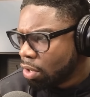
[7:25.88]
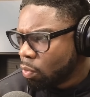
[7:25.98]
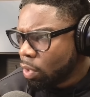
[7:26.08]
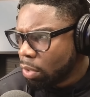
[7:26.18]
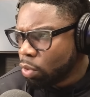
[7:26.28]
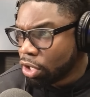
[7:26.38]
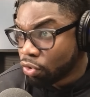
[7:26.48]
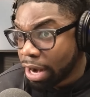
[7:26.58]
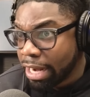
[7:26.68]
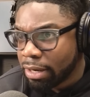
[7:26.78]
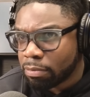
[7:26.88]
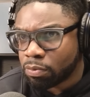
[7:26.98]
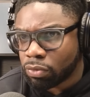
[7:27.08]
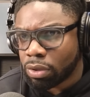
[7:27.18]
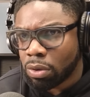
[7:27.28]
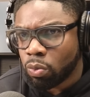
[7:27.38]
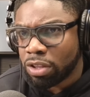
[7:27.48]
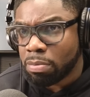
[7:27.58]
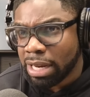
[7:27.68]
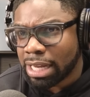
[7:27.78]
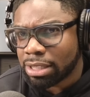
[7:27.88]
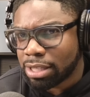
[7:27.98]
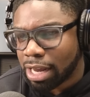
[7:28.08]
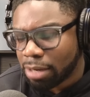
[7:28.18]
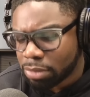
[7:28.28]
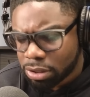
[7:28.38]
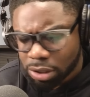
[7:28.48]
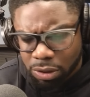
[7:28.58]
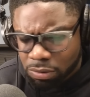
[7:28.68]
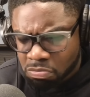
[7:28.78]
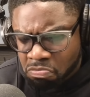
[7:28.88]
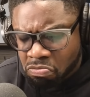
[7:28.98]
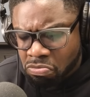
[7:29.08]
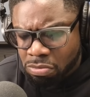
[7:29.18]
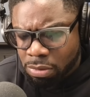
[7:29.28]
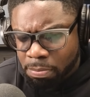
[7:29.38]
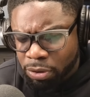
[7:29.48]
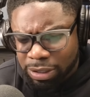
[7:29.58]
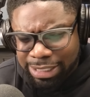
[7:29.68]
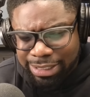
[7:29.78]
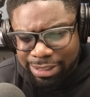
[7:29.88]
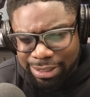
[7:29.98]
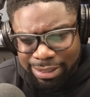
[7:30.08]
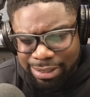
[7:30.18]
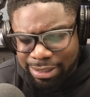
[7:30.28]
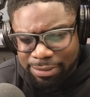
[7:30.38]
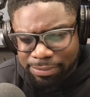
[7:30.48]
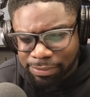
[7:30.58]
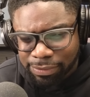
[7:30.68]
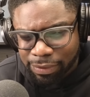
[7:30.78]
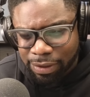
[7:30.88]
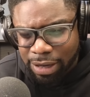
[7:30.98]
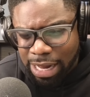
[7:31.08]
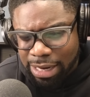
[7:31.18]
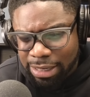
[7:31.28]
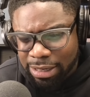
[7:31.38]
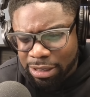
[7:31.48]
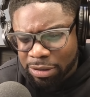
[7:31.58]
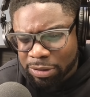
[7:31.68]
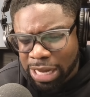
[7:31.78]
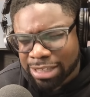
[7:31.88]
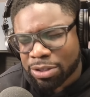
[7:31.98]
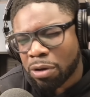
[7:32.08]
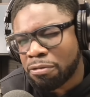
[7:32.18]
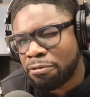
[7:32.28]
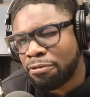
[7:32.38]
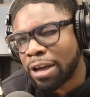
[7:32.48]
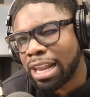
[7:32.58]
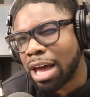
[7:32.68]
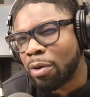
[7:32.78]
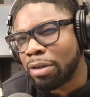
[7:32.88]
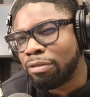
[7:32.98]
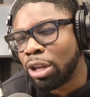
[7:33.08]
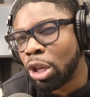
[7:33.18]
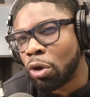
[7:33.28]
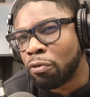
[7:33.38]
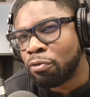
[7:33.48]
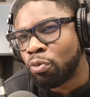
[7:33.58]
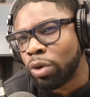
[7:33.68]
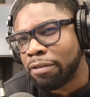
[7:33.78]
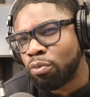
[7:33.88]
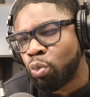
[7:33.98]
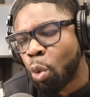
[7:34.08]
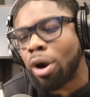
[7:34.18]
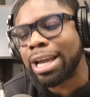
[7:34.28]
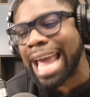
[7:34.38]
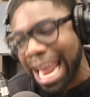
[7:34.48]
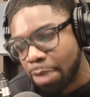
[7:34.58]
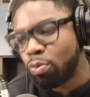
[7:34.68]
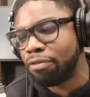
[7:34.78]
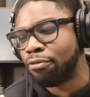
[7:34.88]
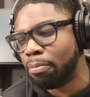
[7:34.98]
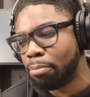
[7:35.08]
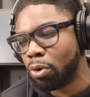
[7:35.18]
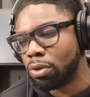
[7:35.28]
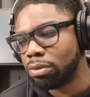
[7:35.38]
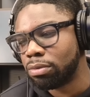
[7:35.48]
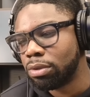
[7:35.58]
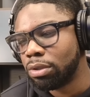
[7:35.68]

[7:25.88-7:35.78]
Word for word: were, were great with me at times. So, but it's just you, you, I sort of fell out of love with what came with football